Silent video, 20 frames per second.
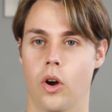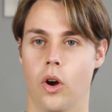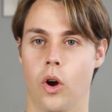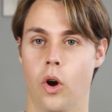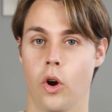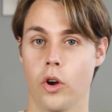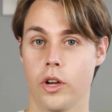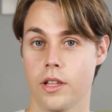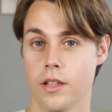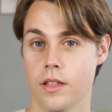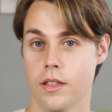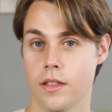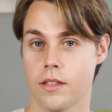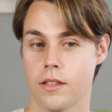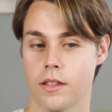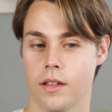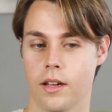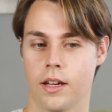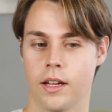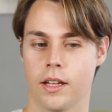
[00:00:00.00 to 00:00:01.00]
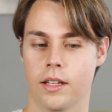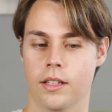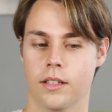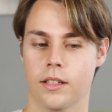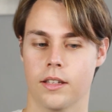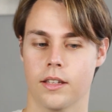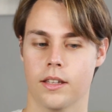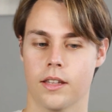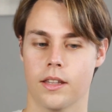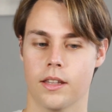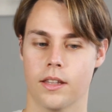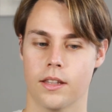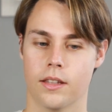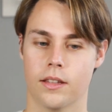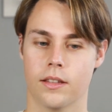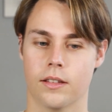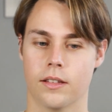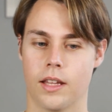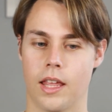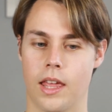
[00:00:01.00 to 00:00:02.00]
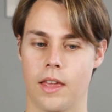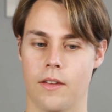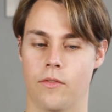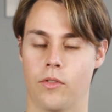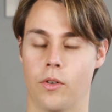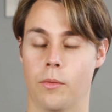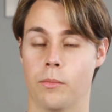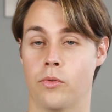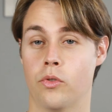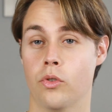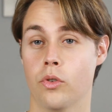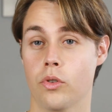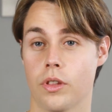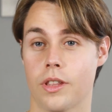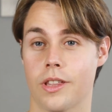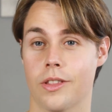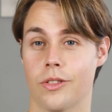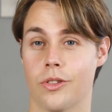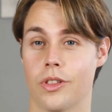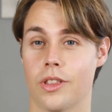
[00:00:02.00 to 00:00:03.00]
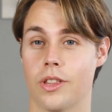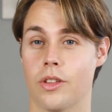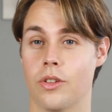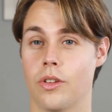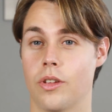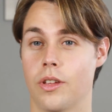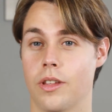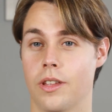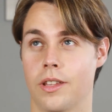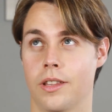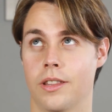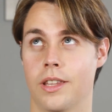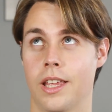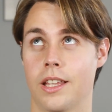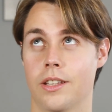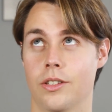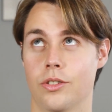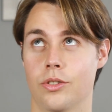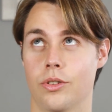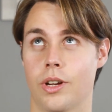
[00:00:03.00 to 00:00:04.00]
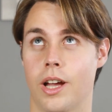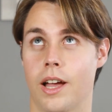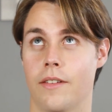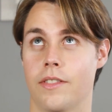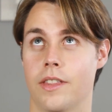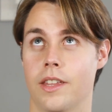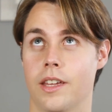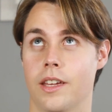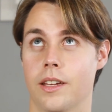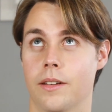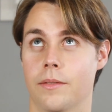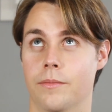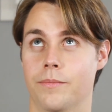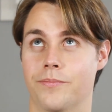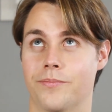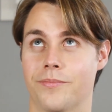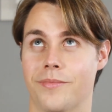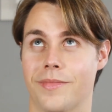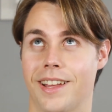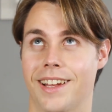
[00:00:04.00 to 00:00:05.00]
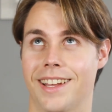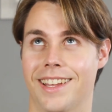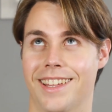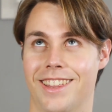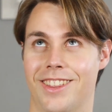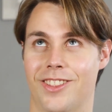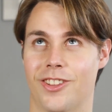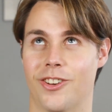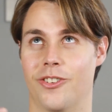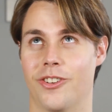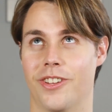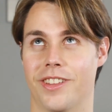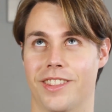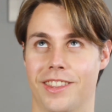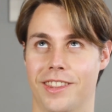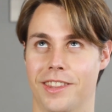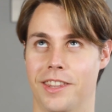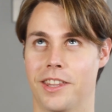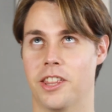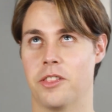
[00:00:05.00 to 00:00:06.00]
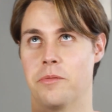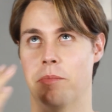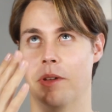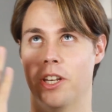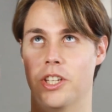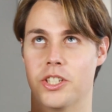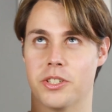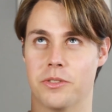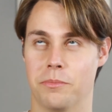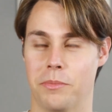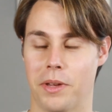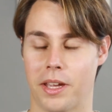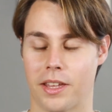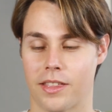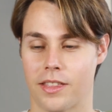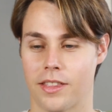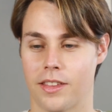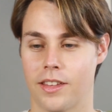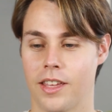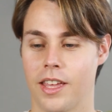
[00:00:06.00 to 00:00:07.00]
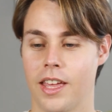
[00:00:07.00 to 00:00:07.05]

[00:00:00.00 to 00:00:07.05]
oils and from fruits, and then you have the sorry, the Spanish mixed.